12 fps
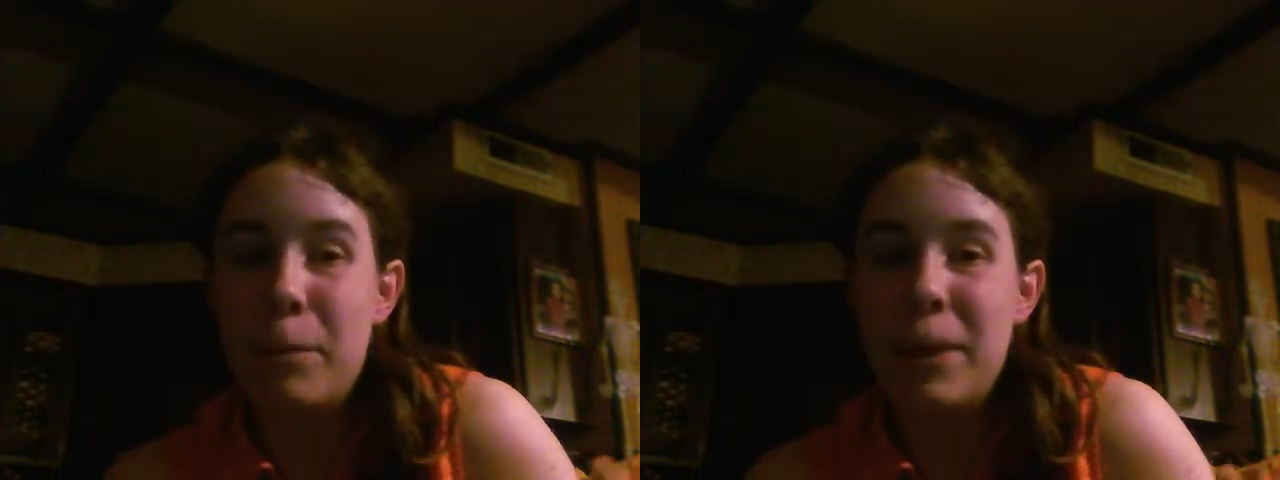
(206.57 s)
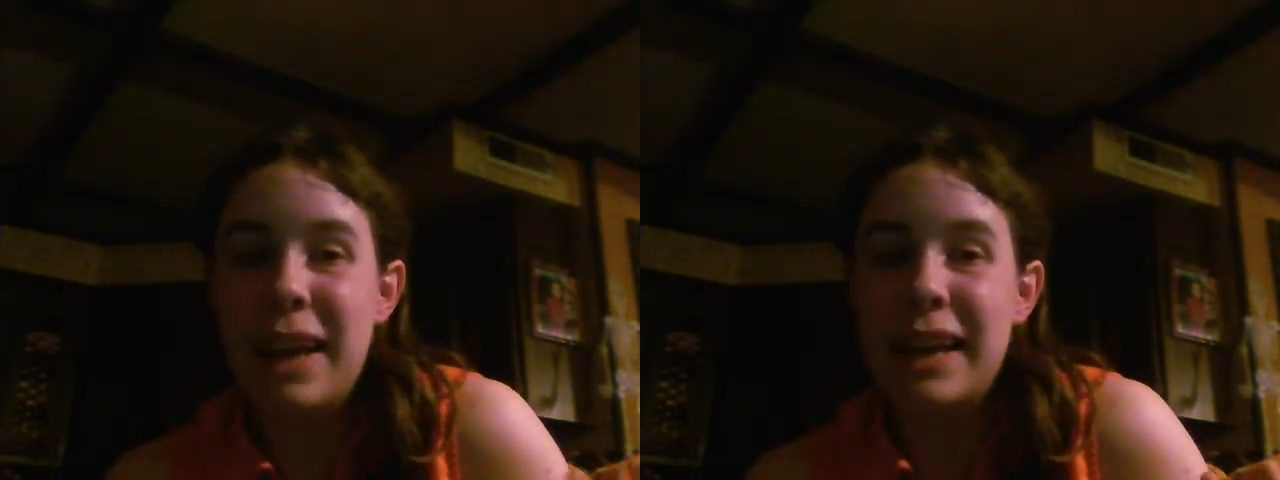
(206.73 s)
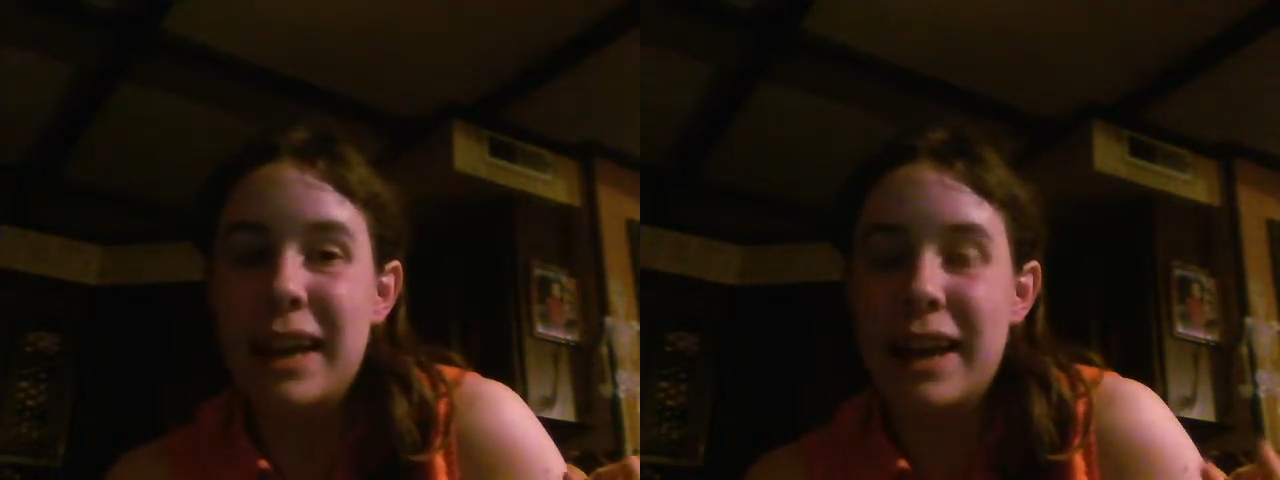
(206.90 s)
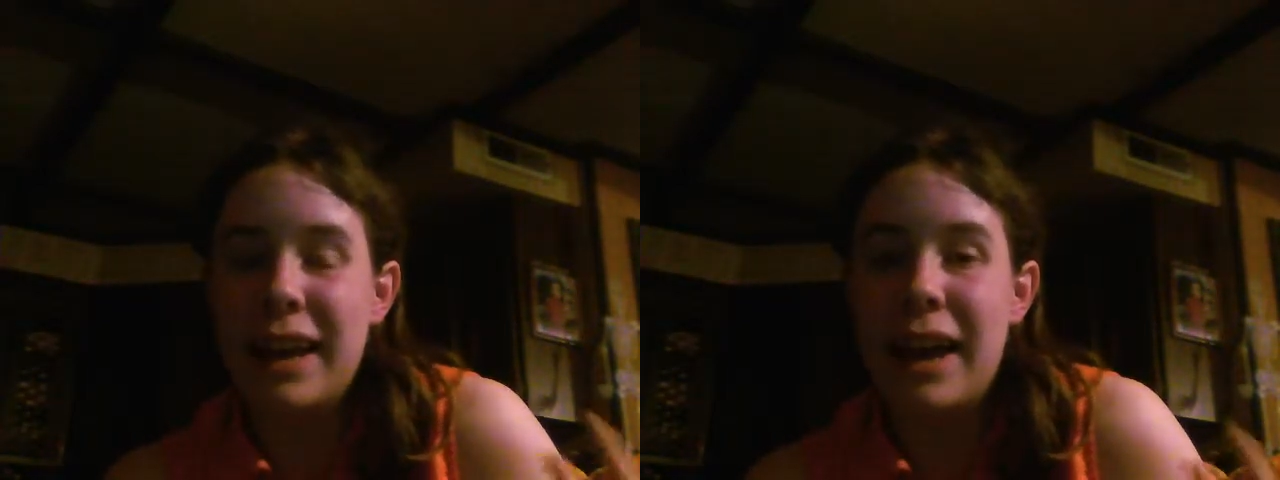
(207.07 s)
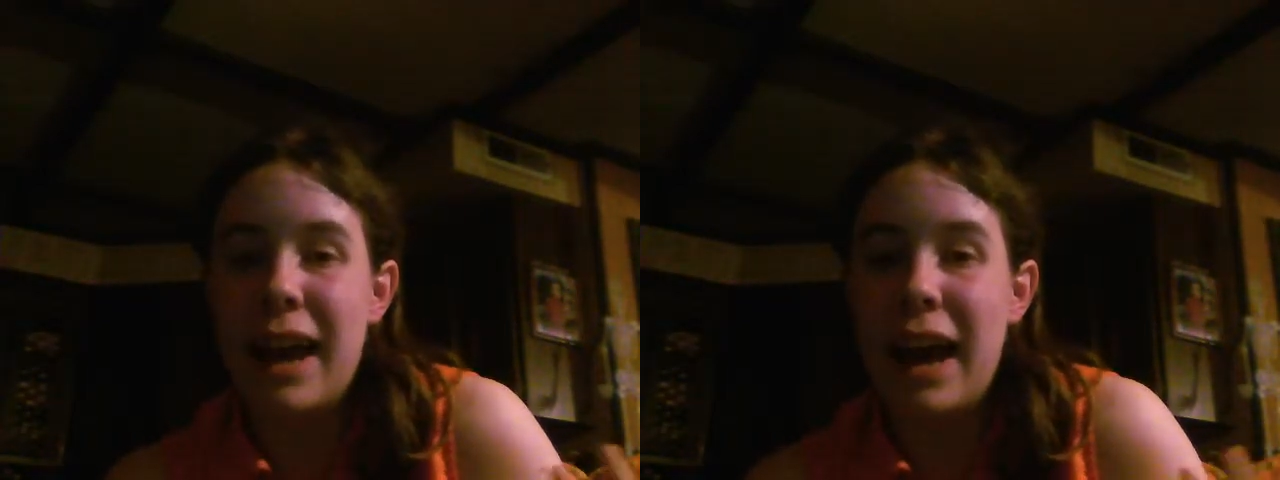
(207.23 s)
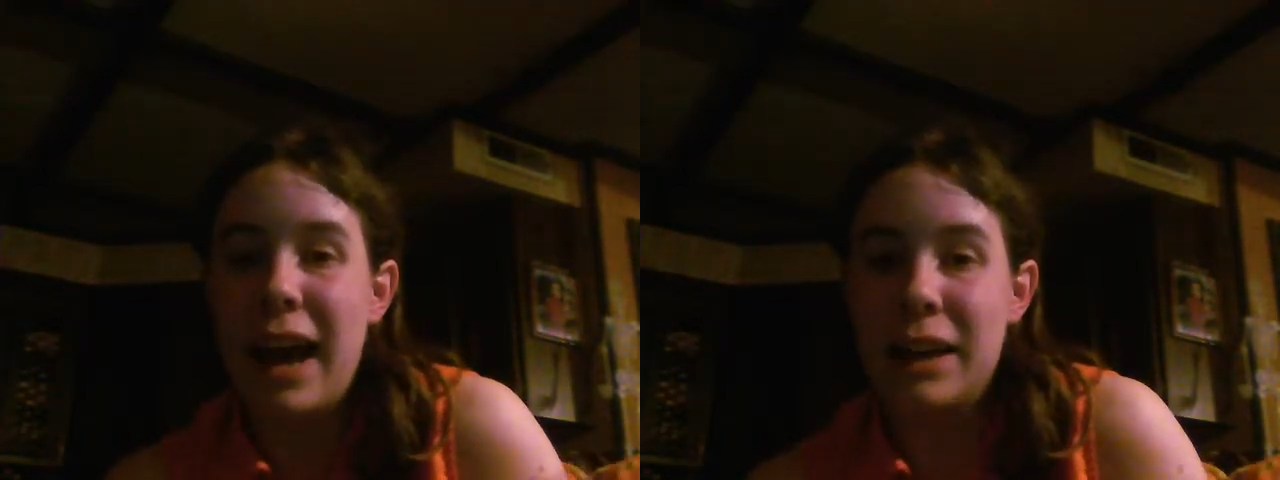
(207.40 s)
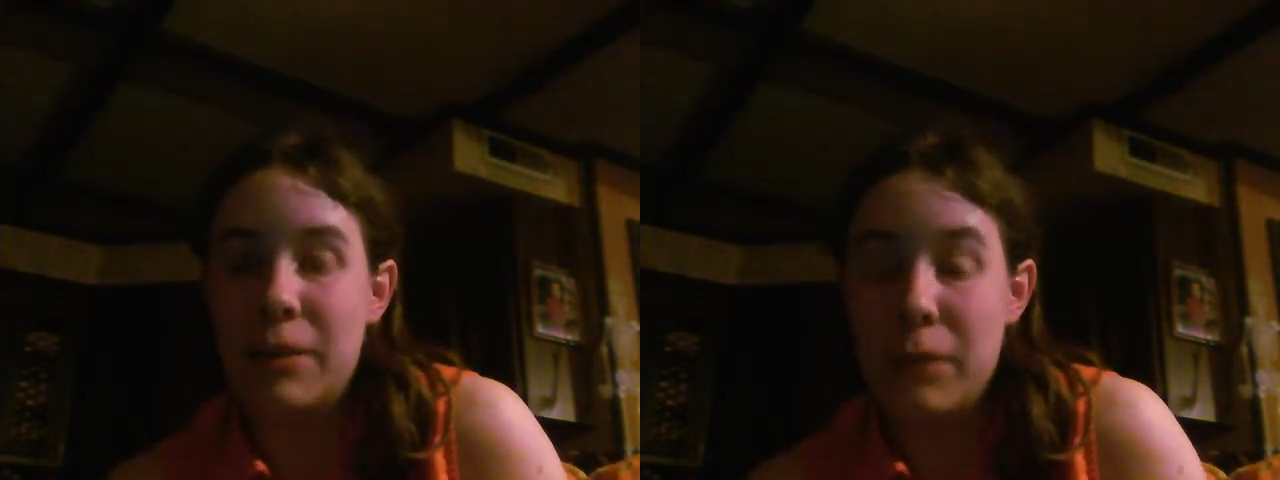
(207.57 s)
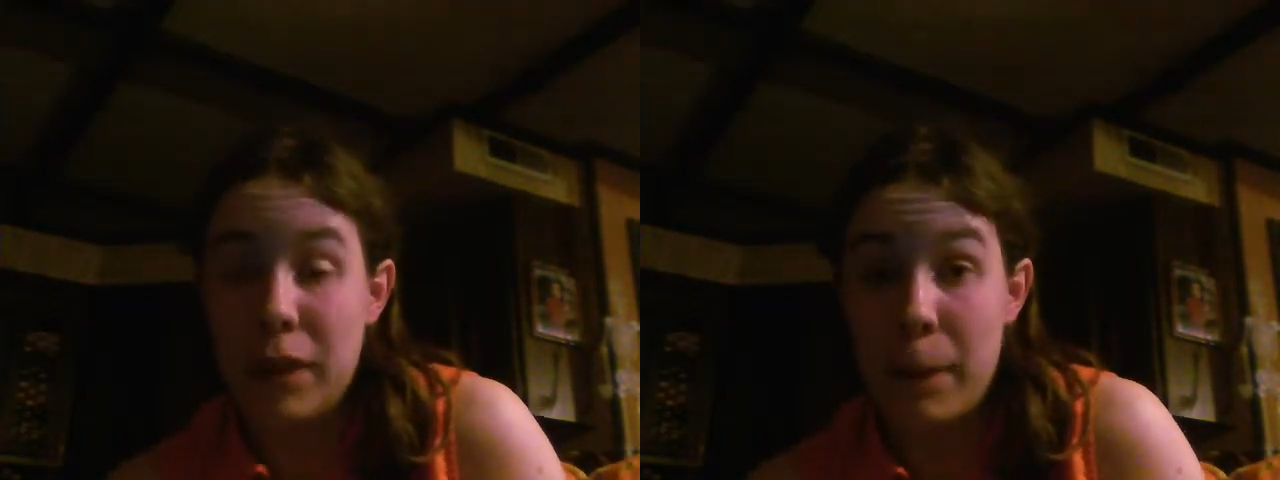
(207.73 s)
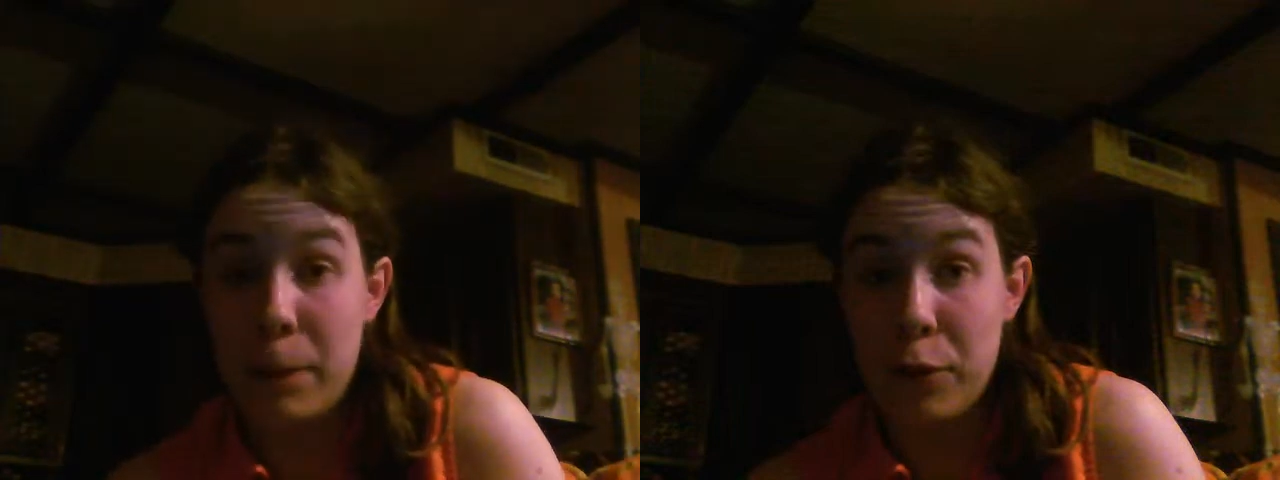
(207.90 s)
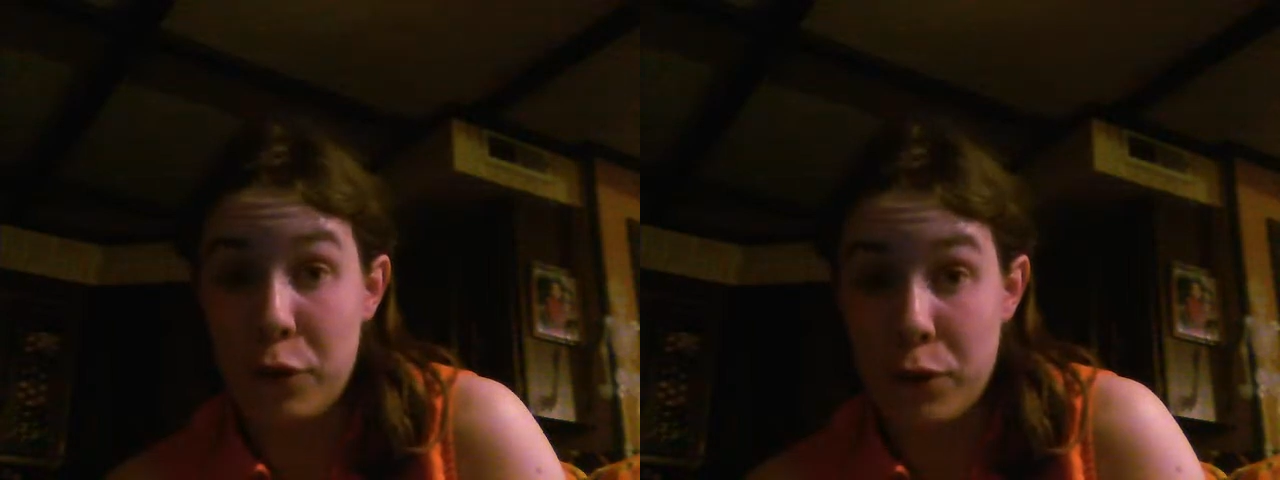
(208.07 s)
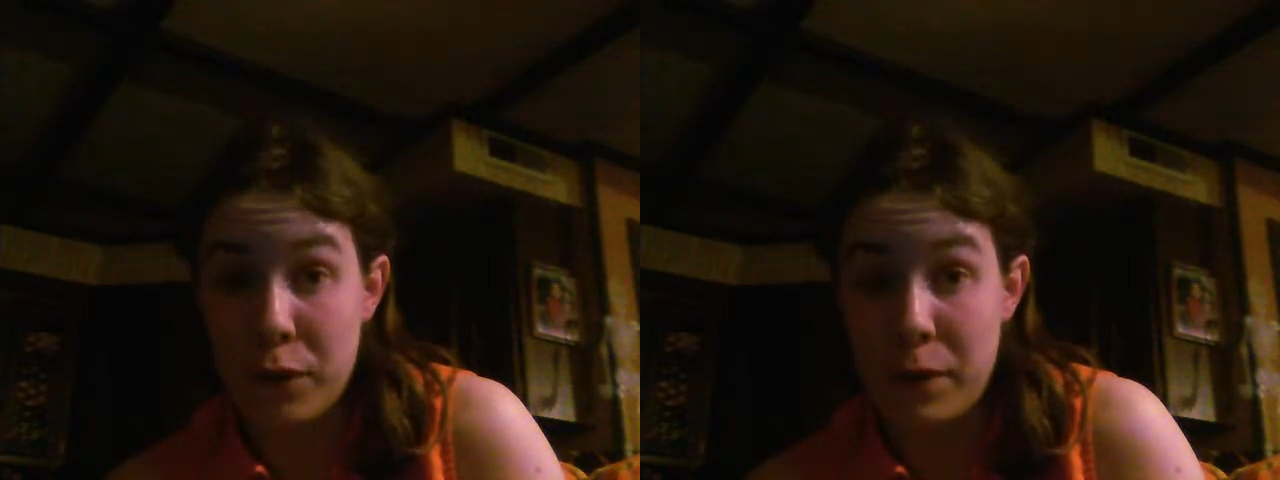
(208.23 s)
big item couples